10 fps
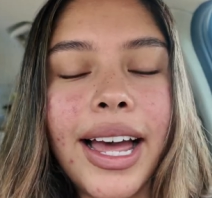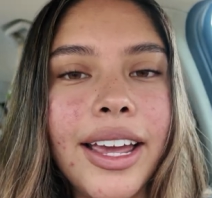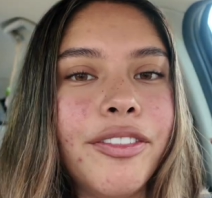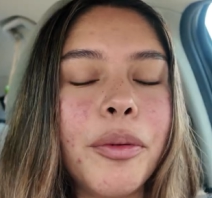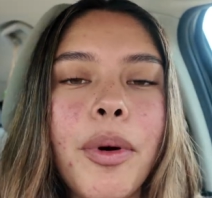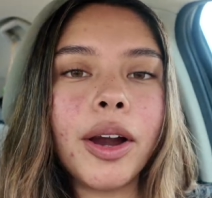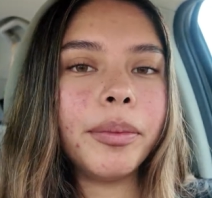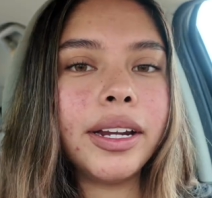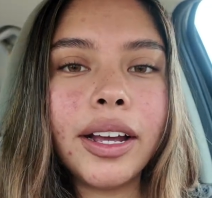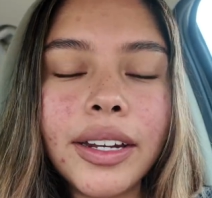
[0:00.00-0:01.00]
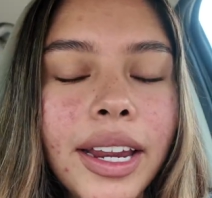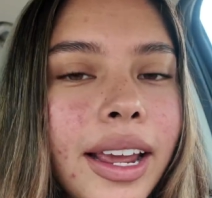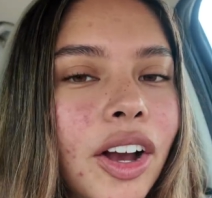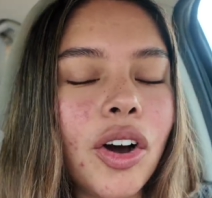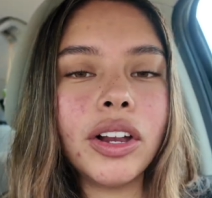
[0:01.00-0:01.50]
life, apartment
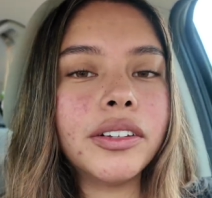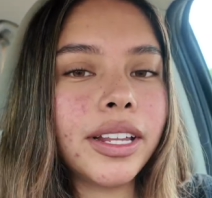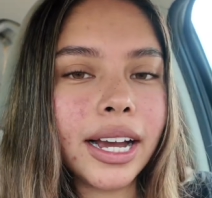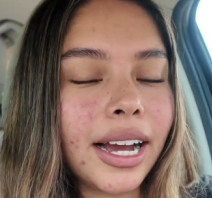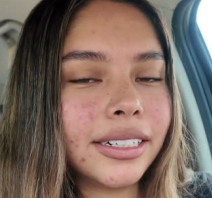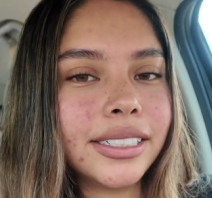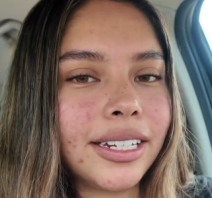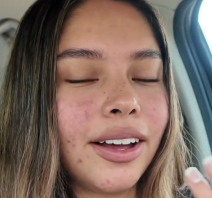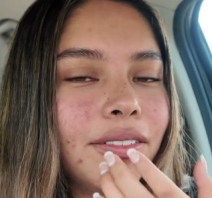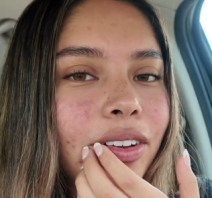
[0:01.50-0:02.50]
hunting, all of that kind of stuff,